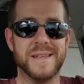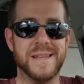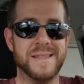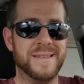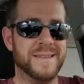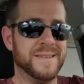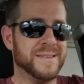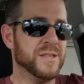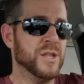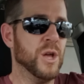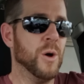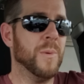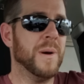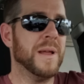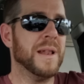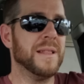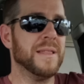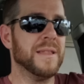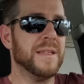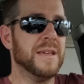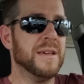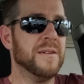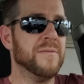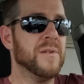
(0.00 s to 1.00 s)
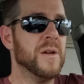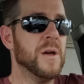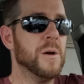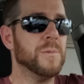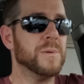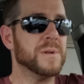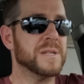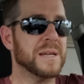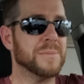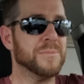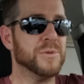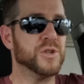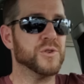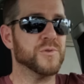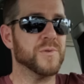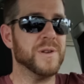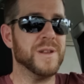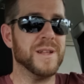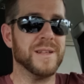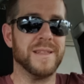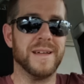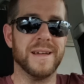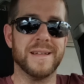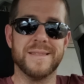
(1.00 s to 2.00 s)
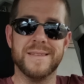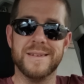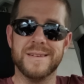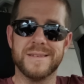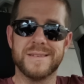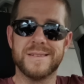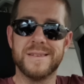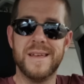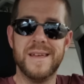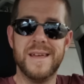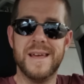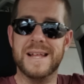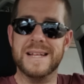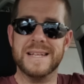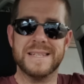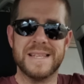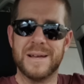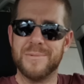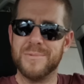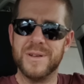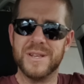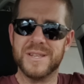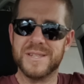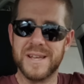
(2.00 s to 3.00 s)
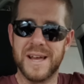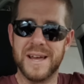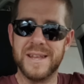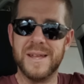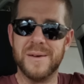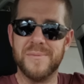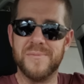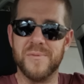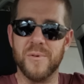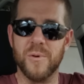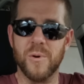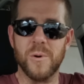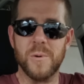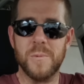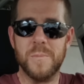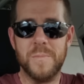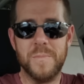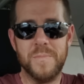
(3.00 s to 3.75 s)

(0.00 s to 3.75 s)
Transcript: And there's no way to live with someone treating you like this. And it's not what you signed up for.